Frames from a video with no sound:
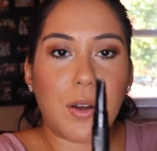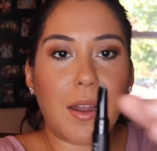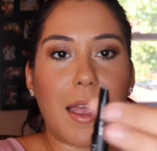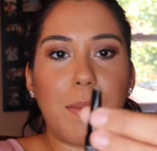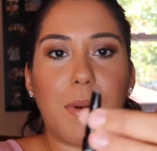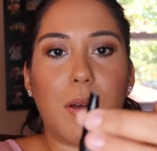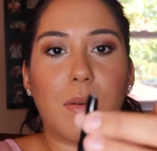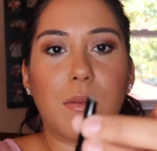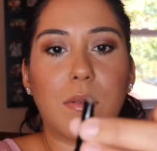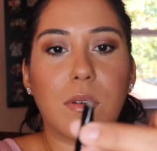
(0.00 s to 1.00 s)
eyebrow
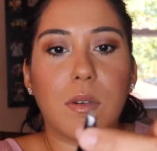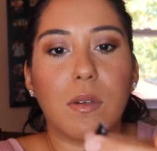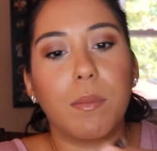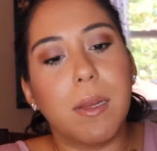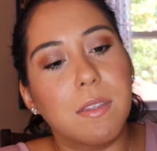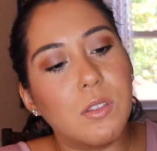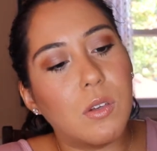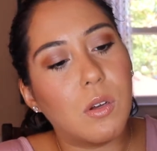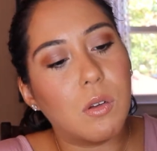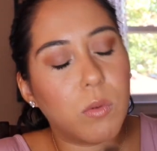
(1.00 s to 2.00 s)

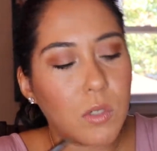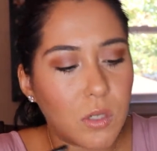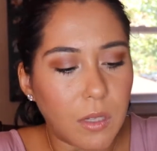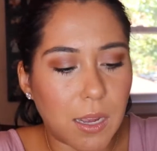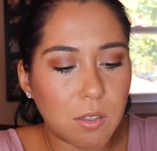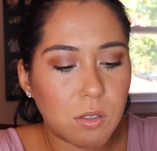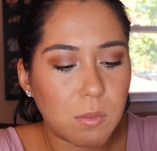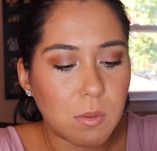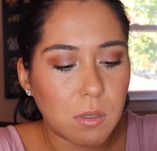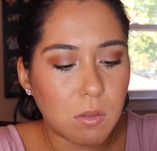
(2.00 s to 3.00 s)
pencil, which is actually
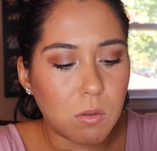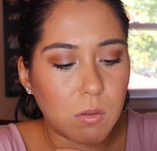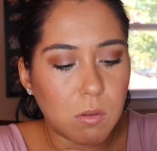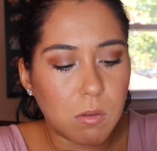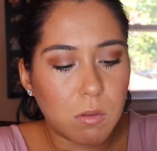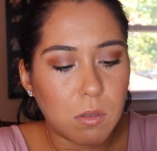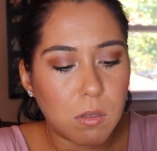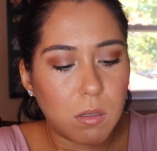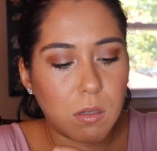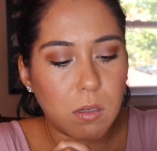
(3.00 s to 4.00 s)
pretty cool.
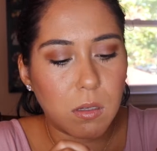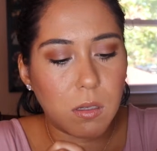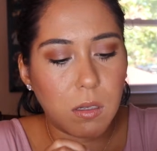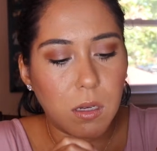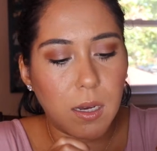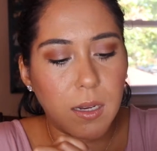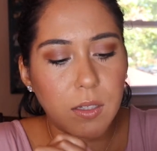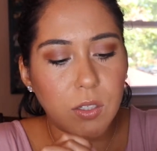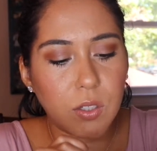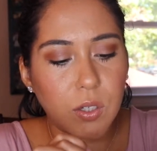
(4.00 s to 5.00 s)
I
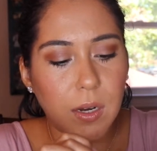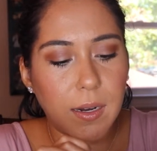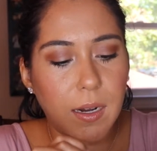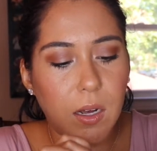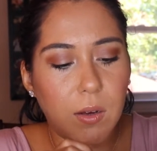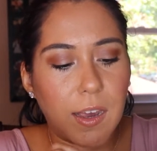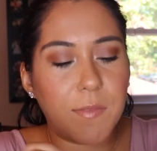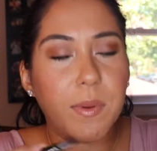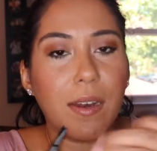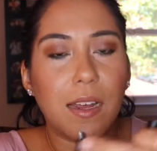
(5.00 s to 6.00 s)
need to try it out.
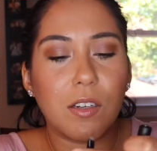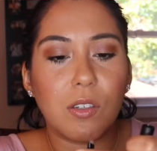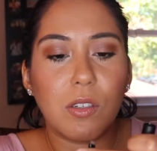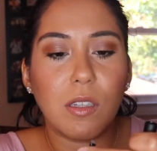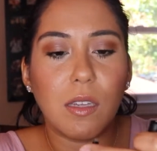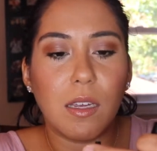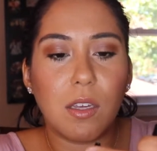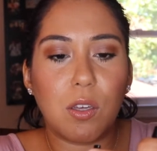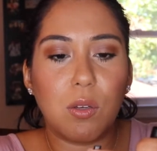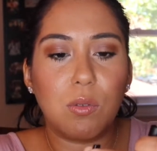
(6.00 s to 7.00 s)
I've been actually
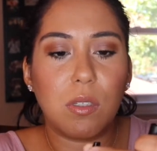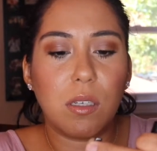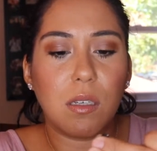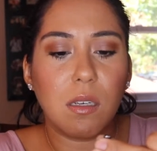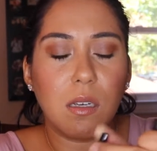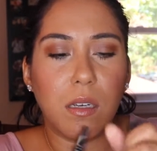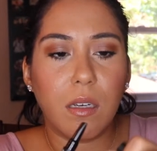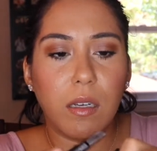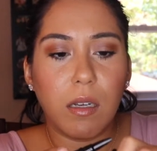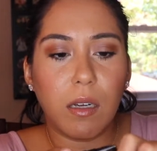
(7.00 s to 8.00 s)
like using
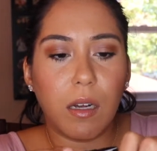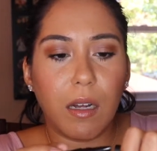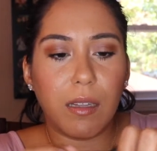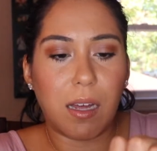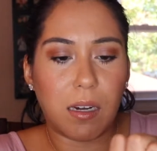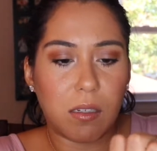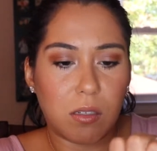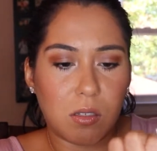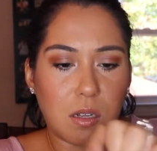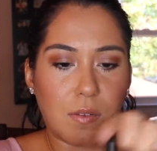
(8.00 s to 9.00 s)
a lot of
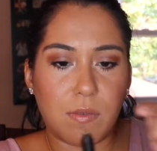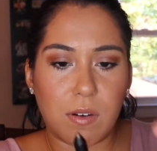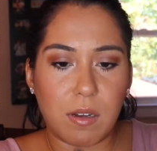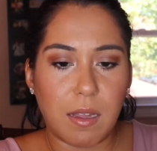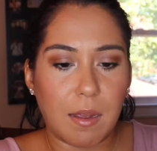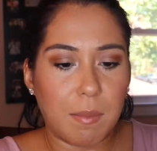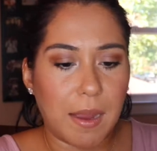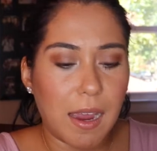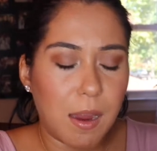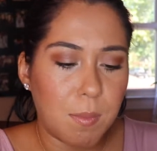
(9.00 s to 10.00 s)
stuff for like
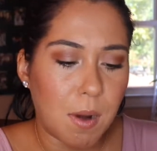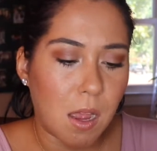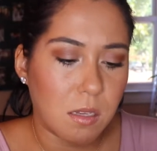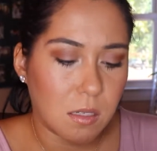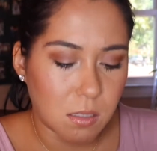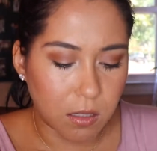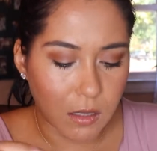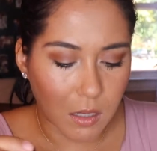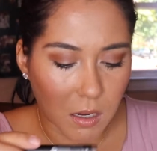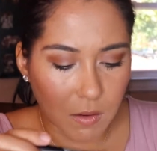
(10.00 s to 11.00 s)
my eyebrows and
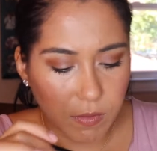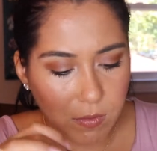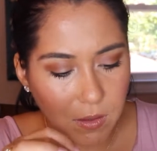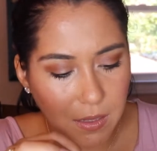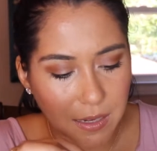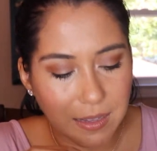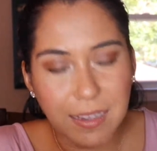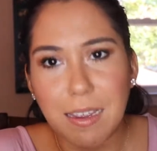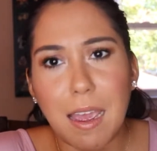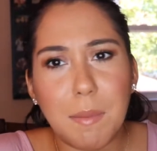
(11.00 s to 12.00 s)
stuff
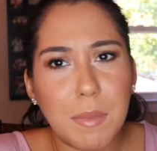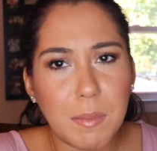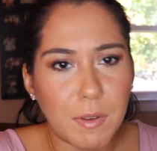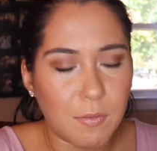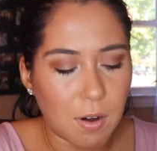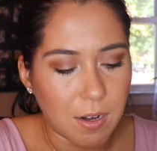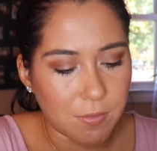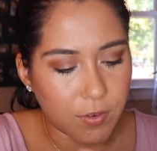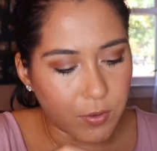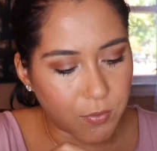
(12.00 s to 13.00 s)
lately. I mean, before I
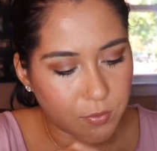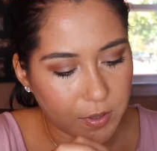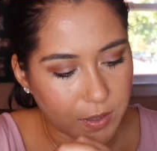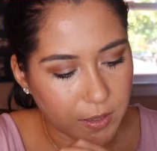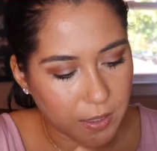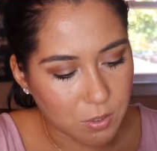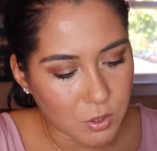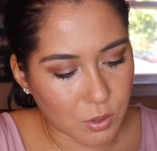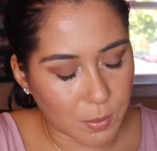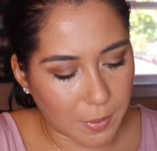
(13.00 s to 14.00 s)
never really liked
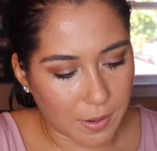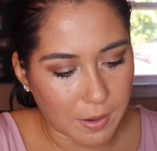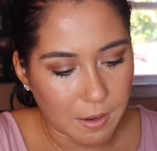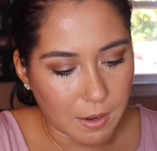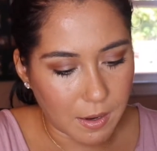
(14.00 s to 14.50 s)
to, but